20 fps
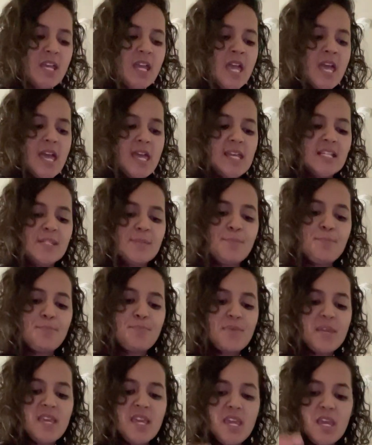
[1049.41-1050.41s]
is
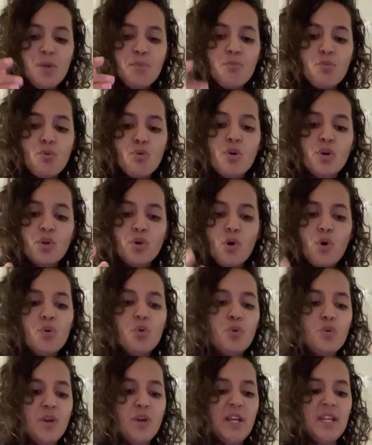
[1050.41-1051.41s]
being more
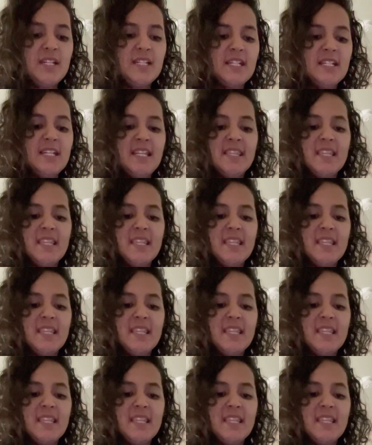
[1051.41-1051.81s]
goal-oriented.